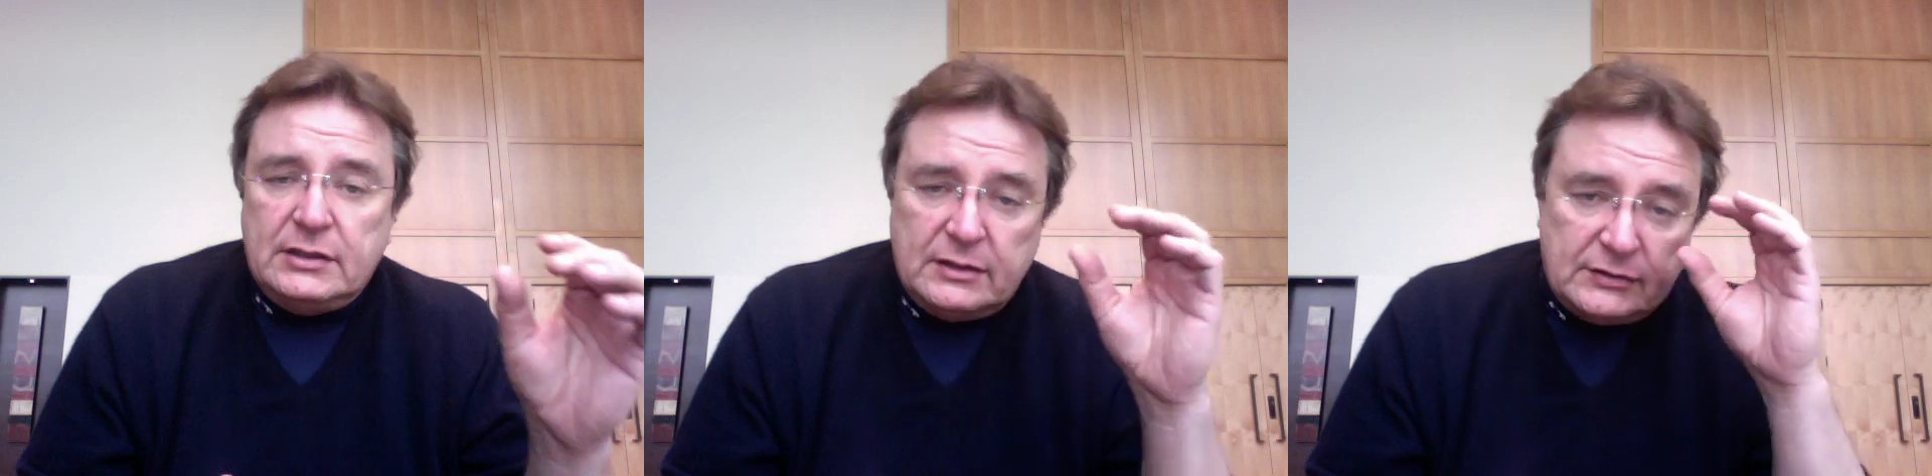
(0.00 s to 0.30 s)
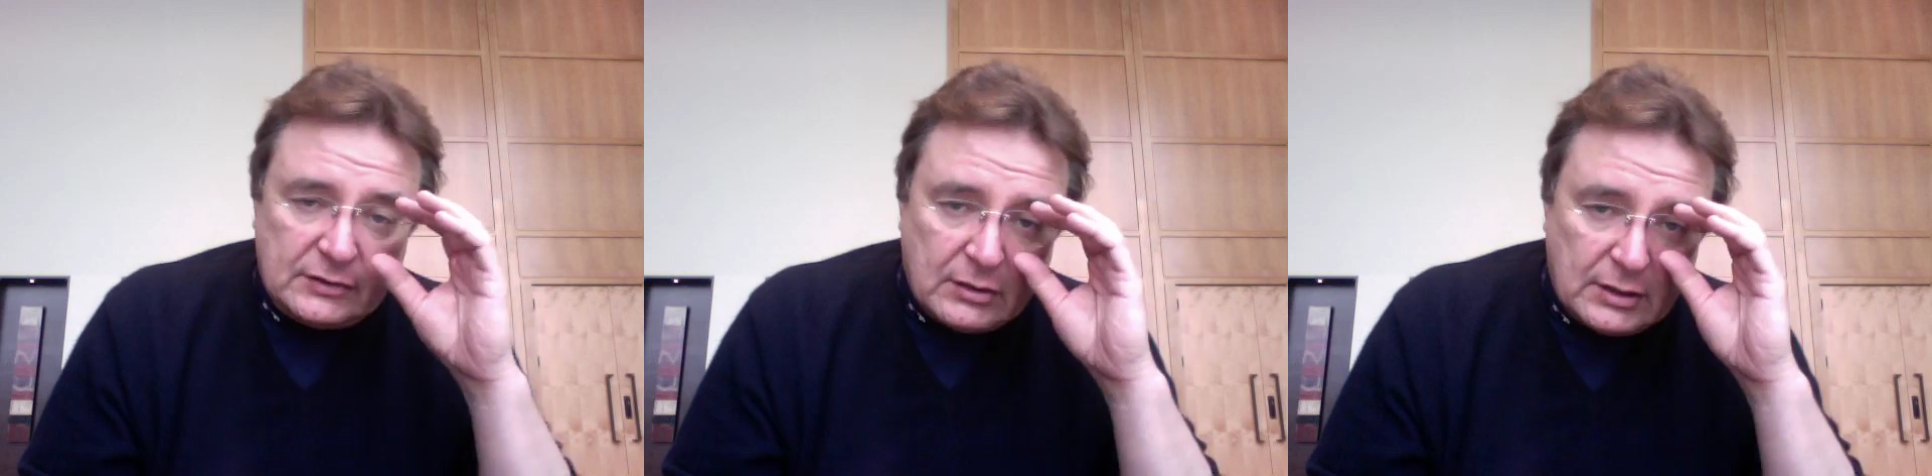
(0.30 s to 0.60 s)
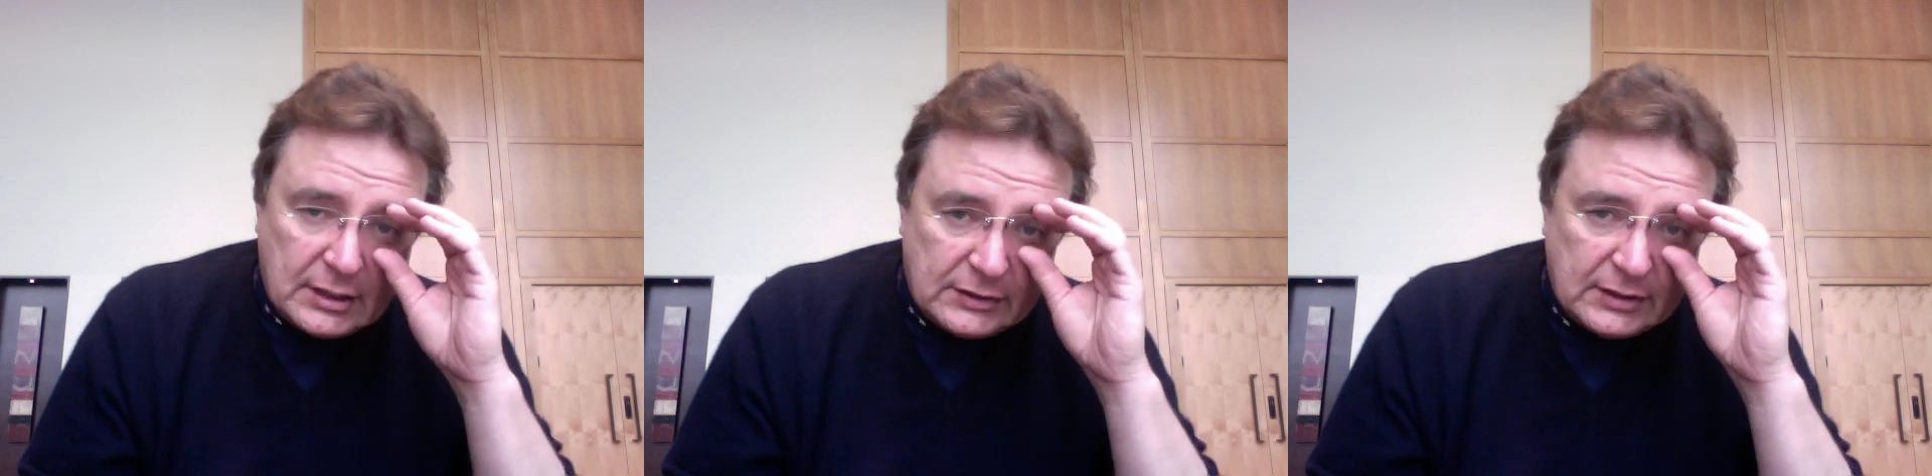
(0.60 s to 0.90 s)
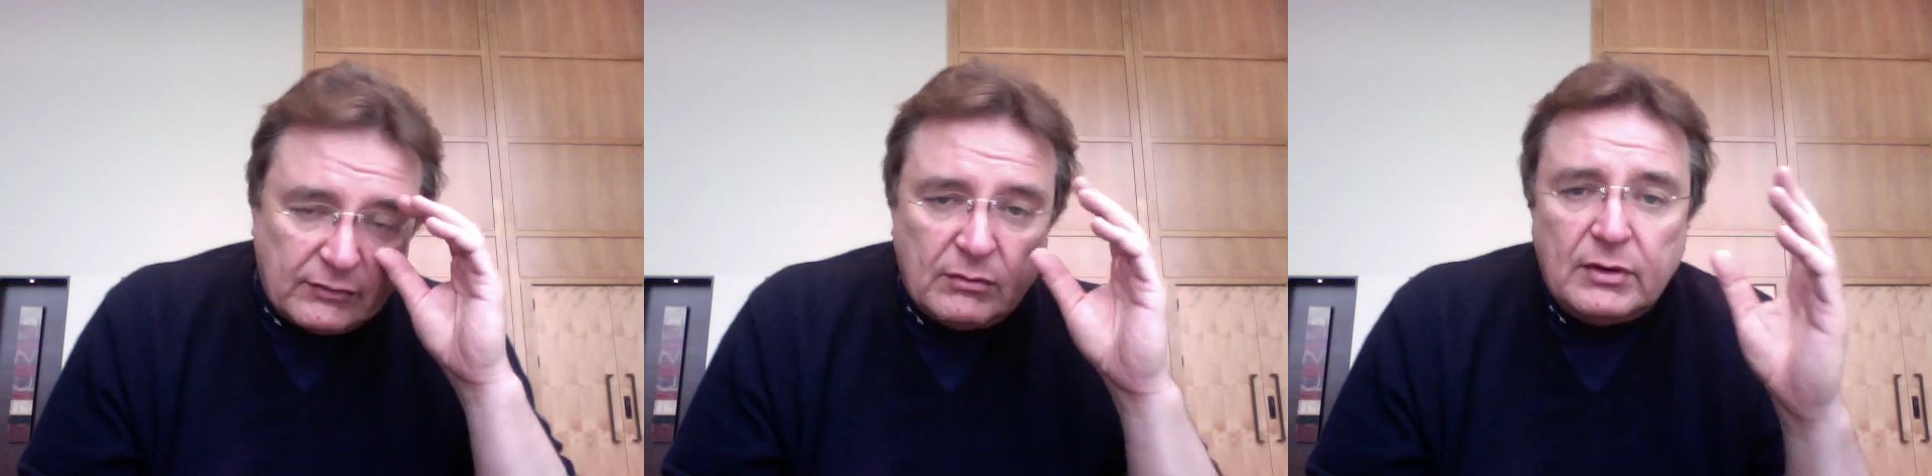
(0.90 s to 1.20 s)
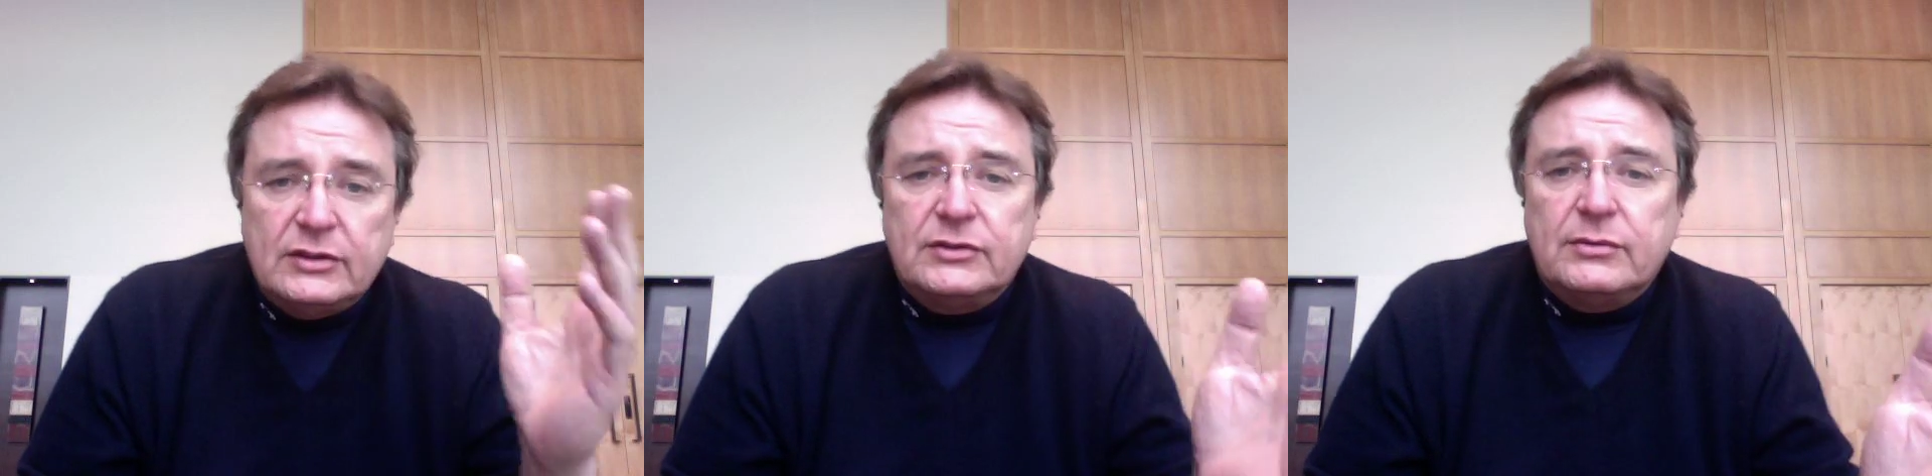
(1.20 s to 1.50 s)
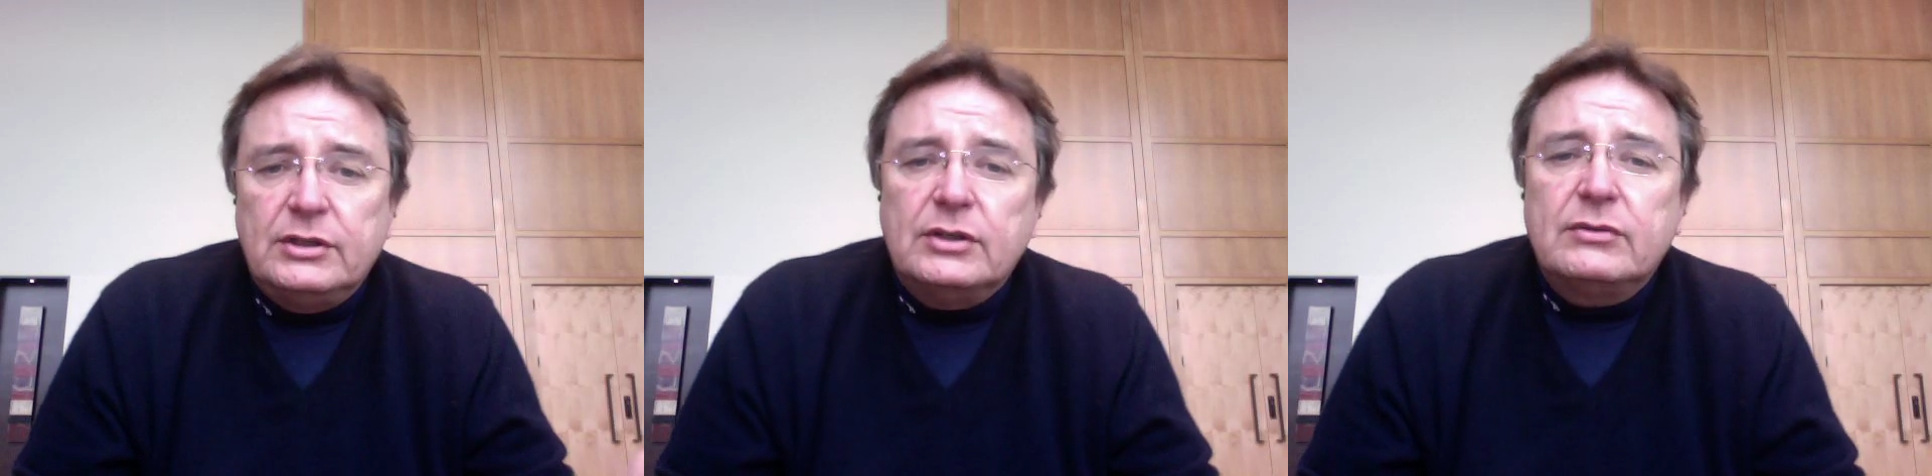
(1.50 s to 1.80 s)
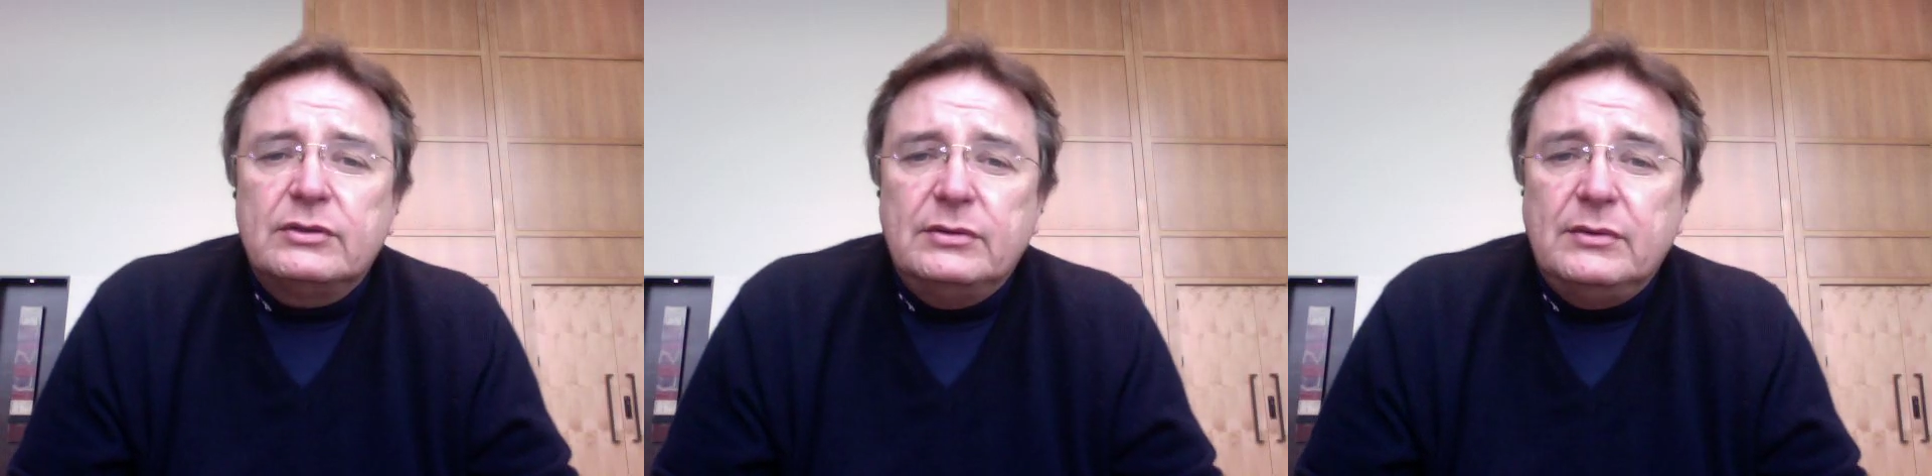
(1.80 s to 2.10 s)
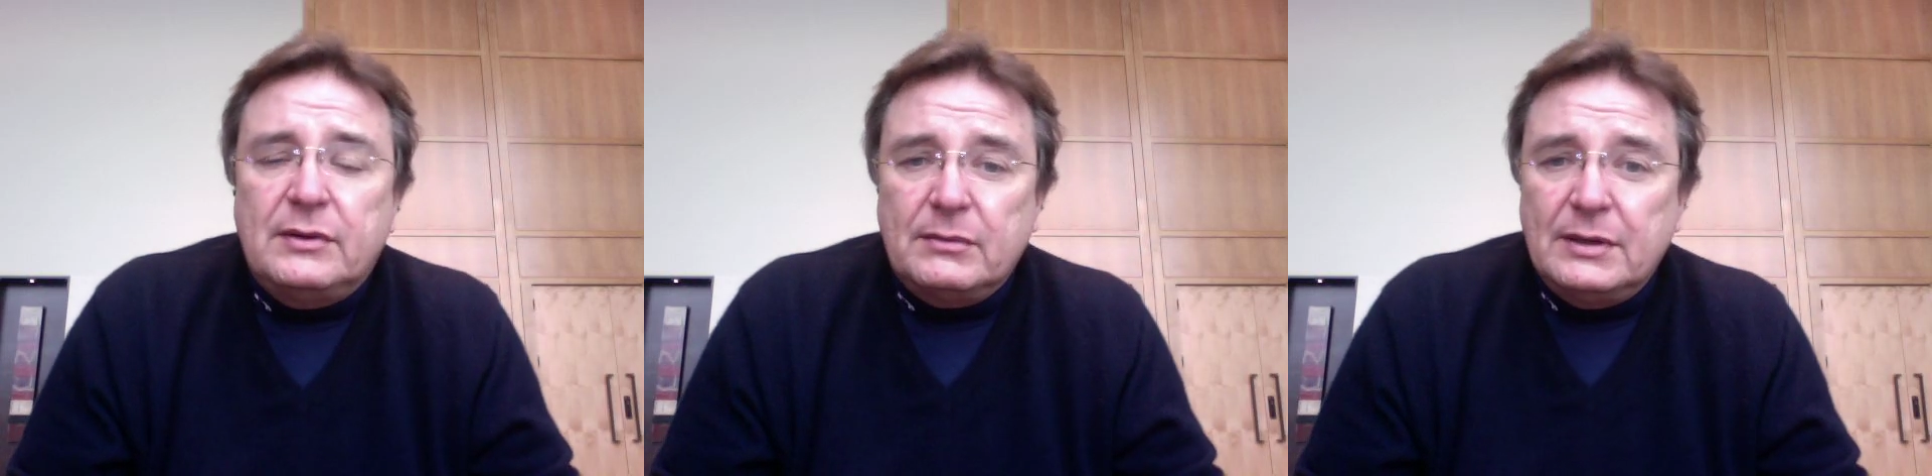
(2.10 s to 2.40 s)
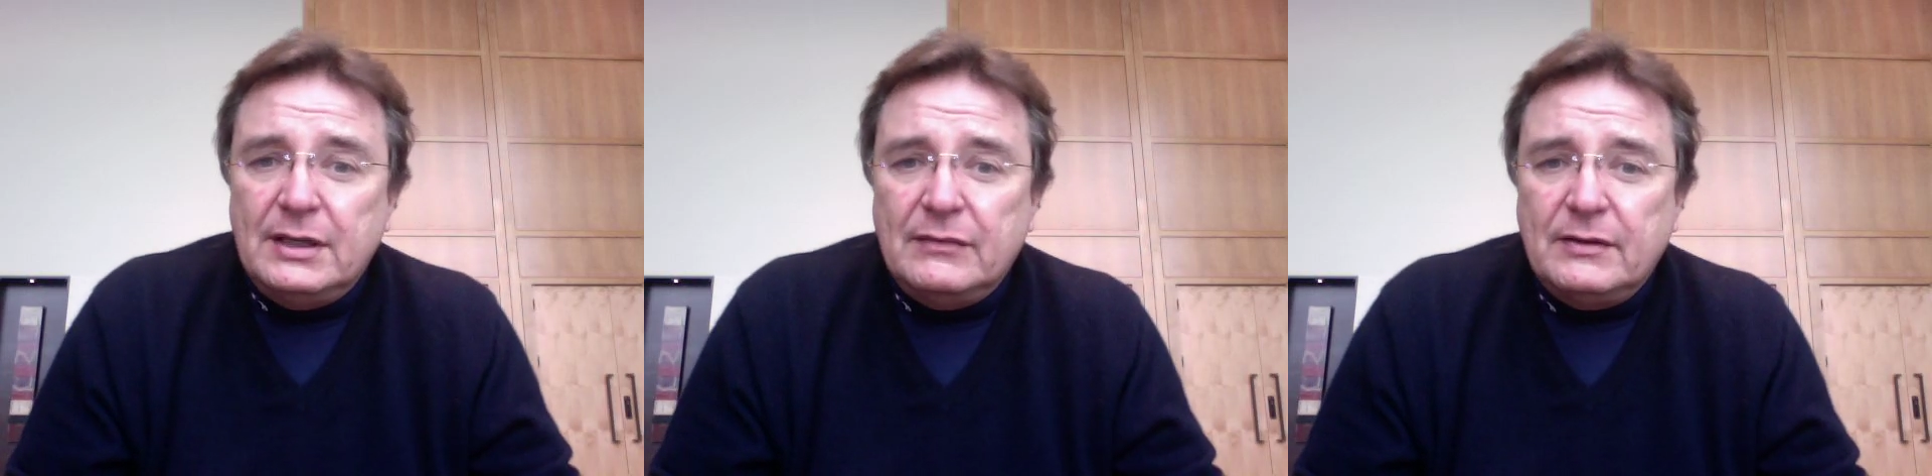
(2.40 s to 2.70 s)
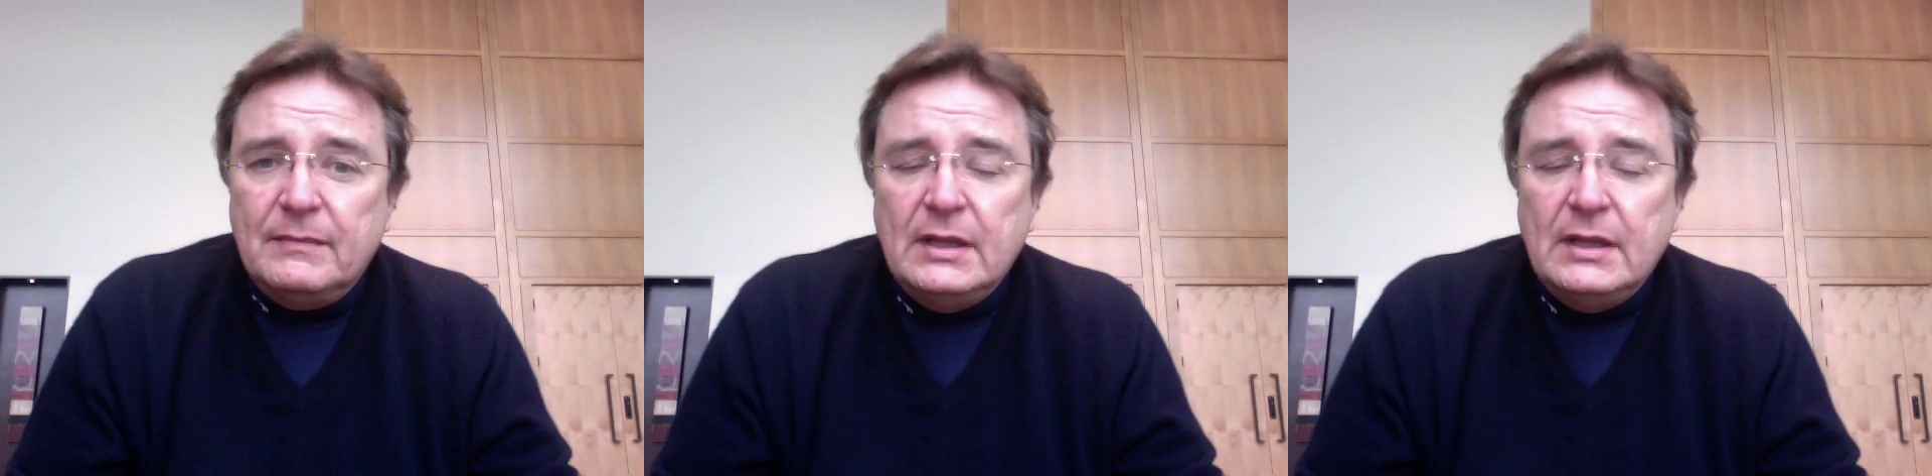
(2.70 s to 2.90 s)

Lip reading: it's gone on several months or a year or 2, 3 even,